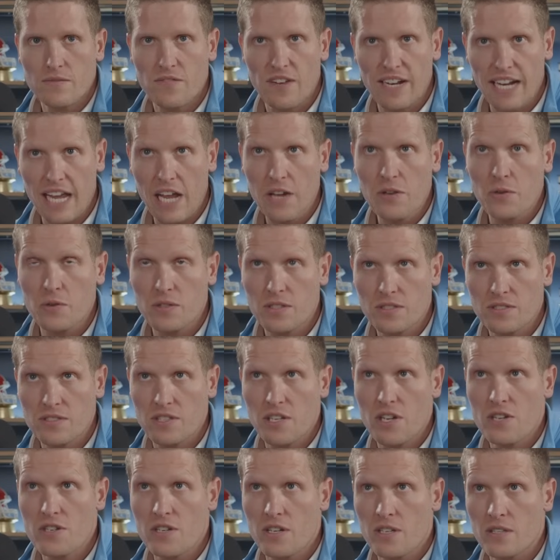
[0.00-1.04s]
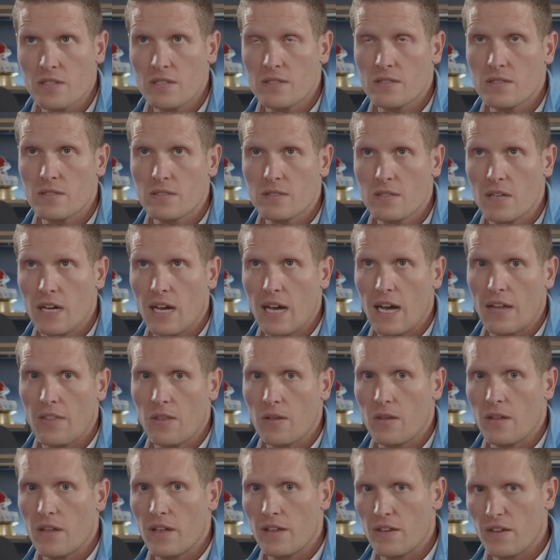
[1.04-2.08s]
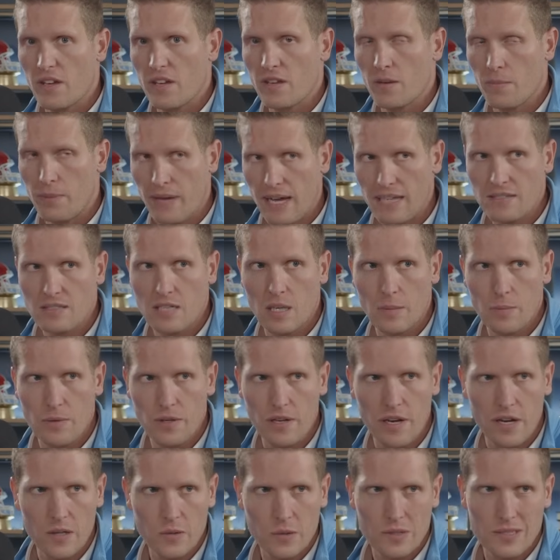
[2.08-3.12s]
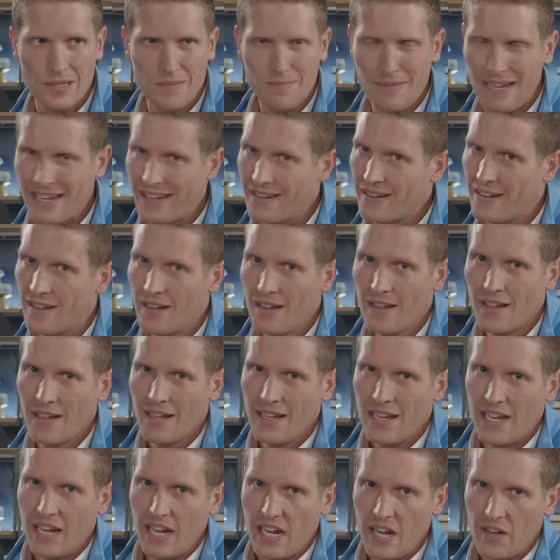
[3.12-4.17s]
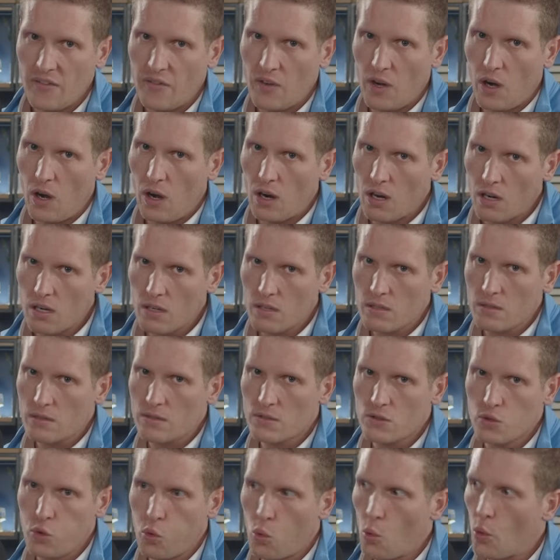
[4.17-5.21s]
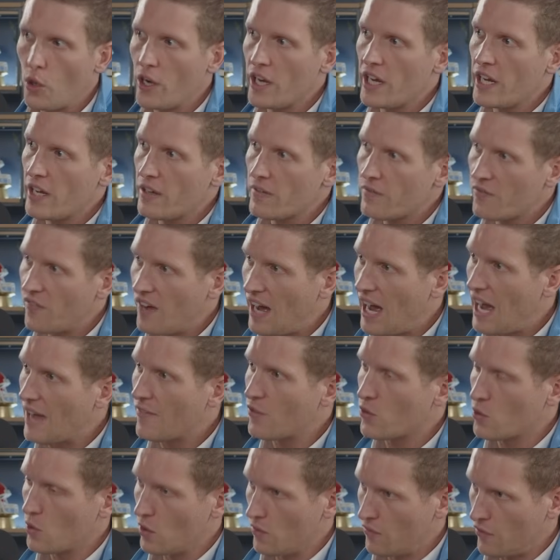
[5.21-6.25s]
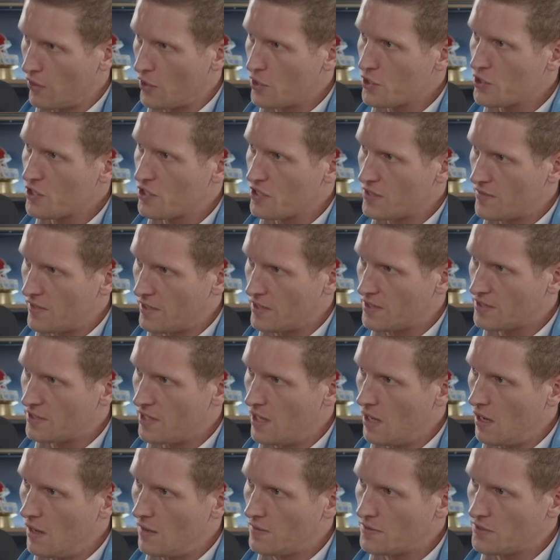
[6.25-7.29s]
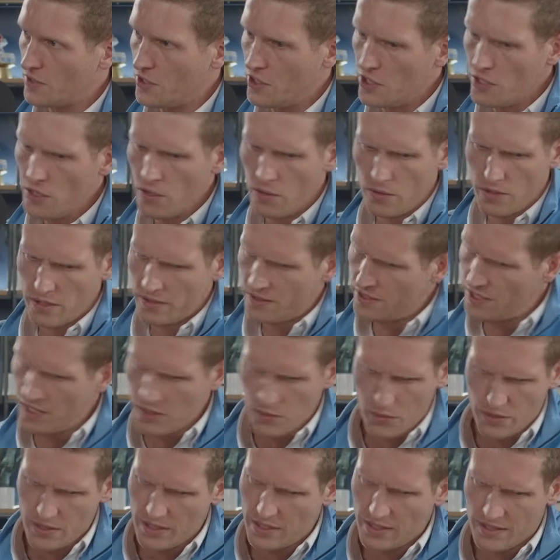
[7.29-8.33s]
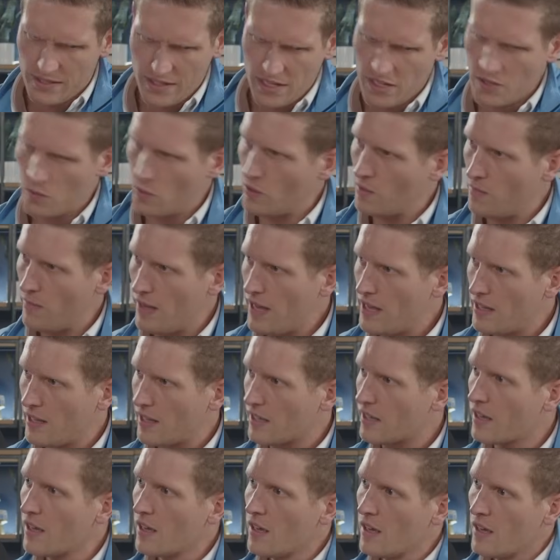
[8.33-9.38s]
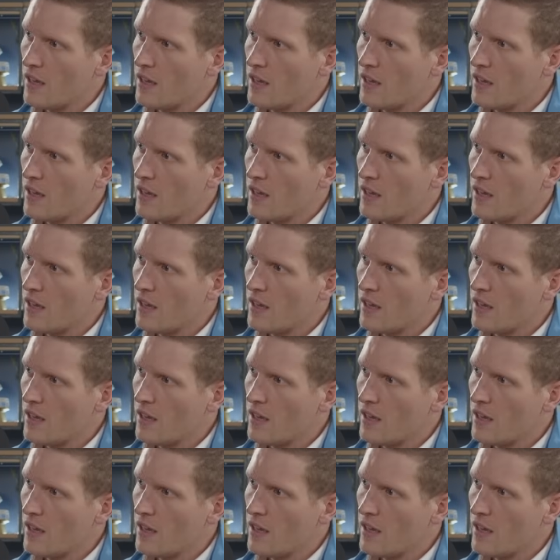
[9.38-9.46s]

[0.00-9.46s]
financial decisions uh, in, in the past couple years. Where I said, man, if our 25 year old versions of ourselves knew that these were the decisions we made, like